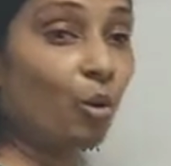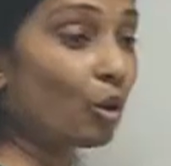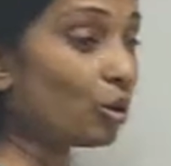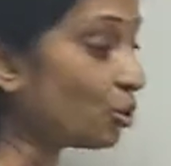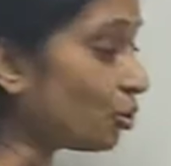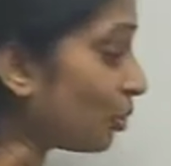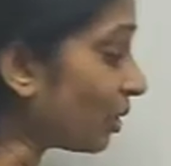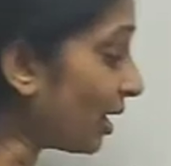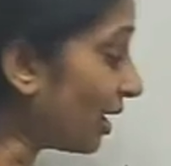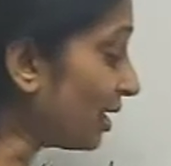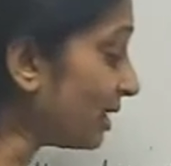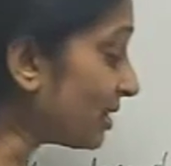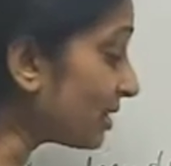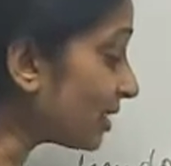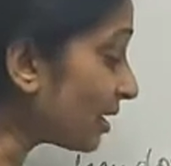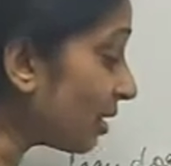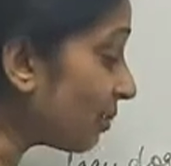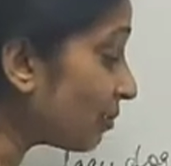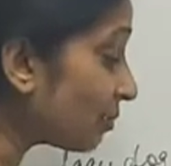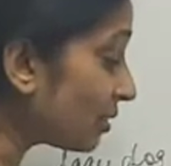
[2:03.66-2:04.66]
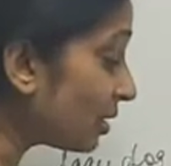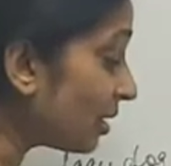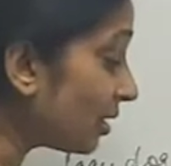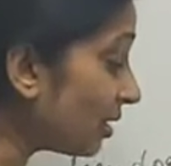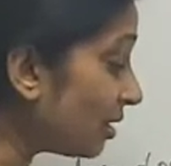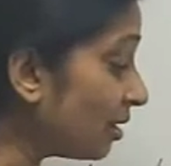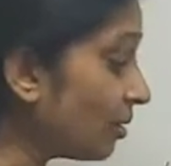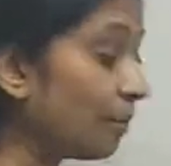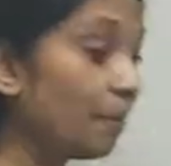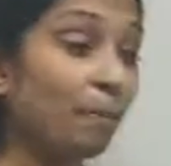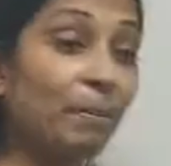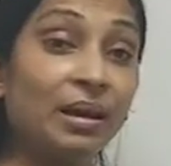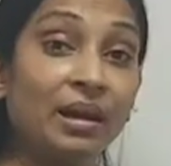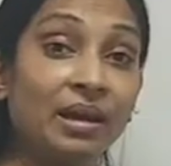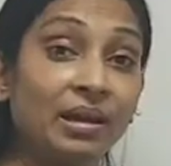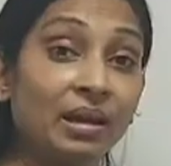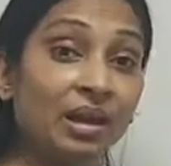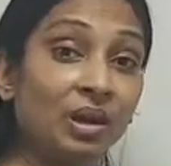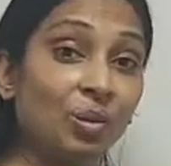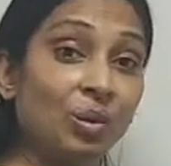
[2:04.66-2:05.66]
want to write something
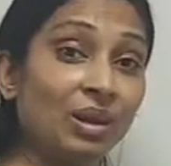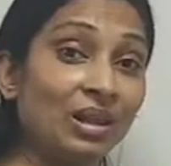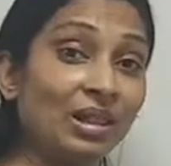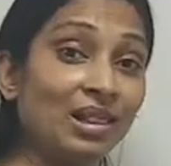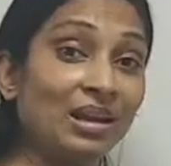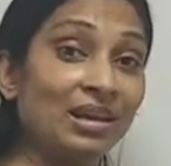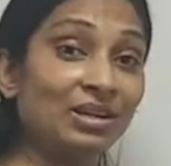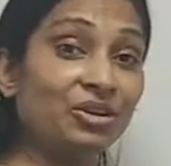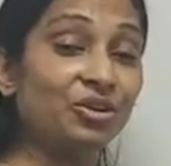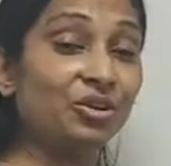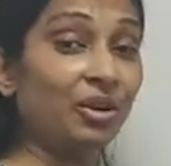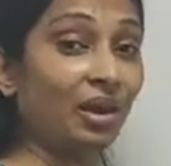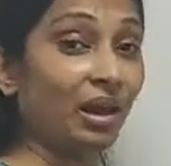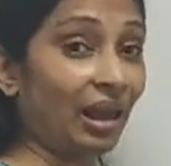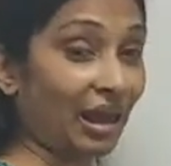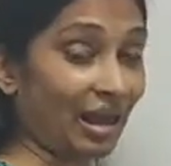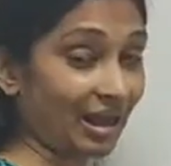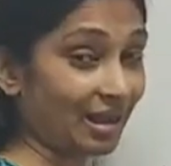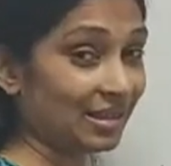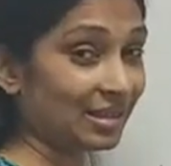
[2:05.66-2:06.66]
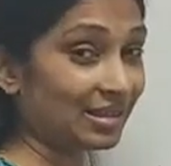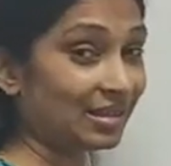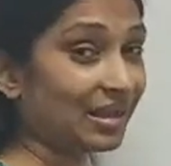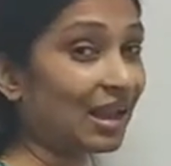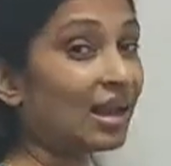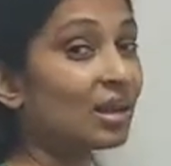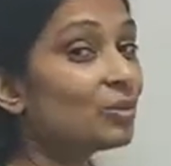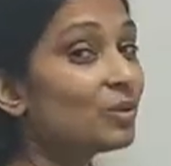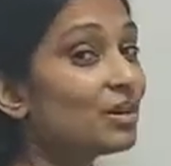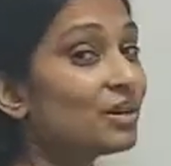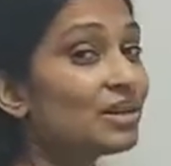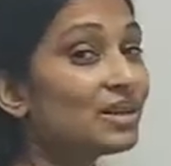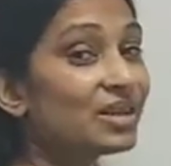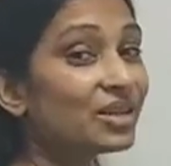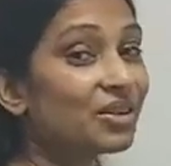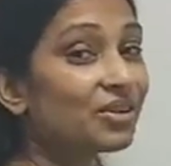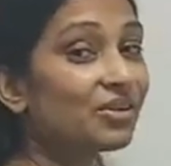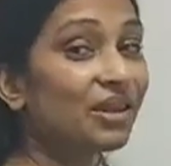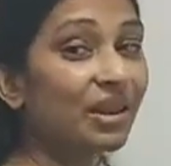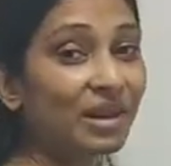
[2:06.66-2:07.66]
beginning with letter S that will
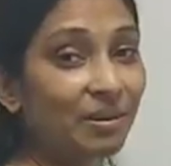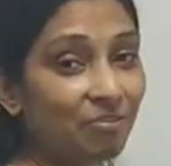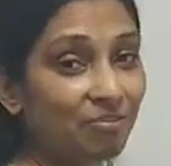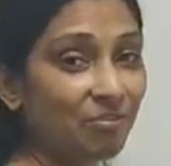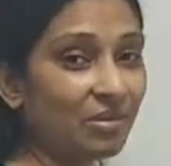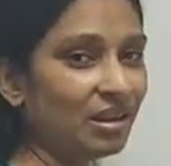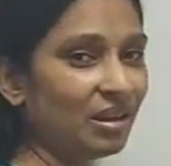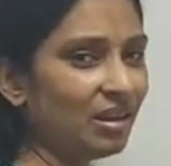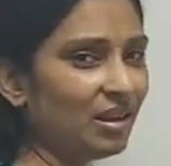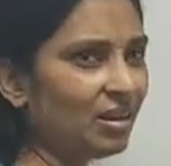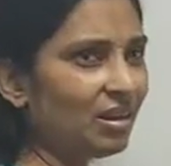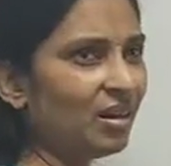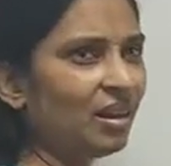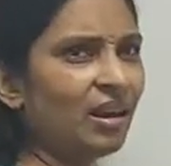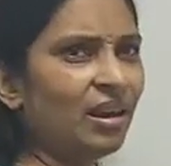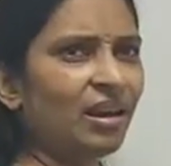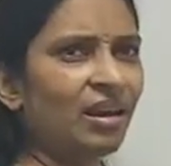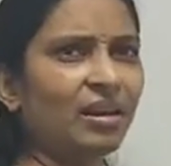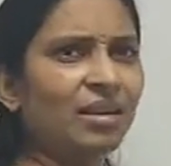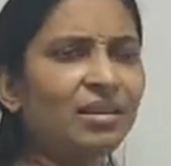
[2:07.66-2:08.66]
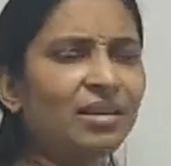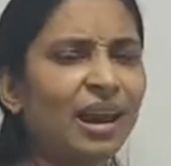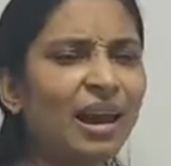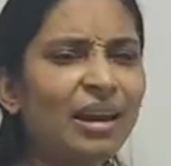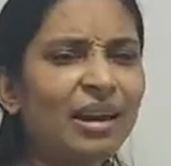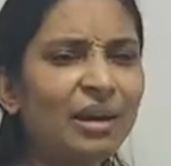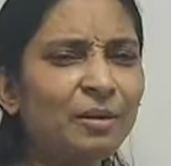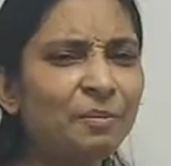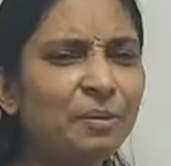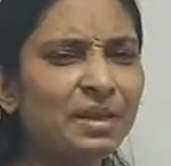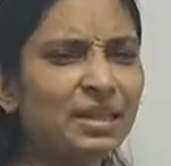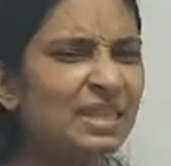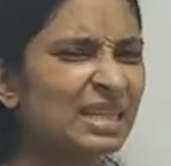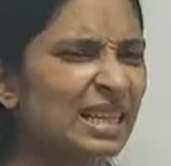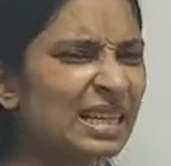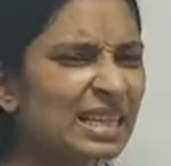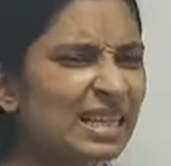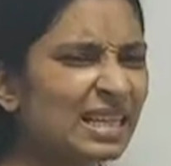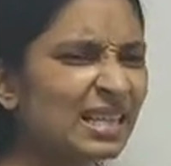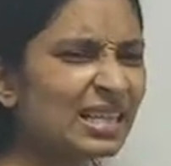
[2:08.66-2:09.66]
describe me, can it be
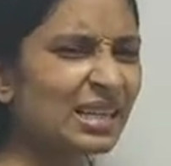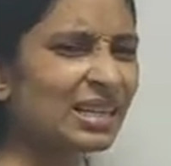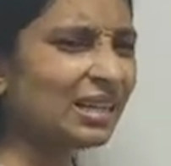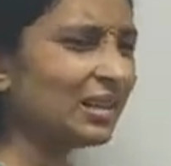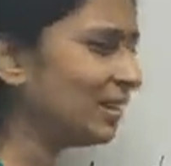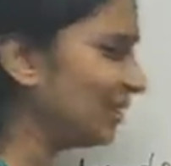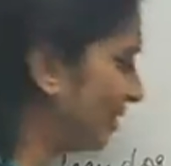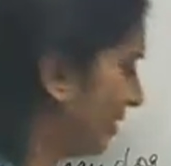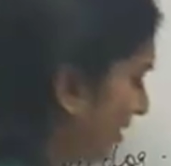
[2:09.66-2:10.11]
sincere?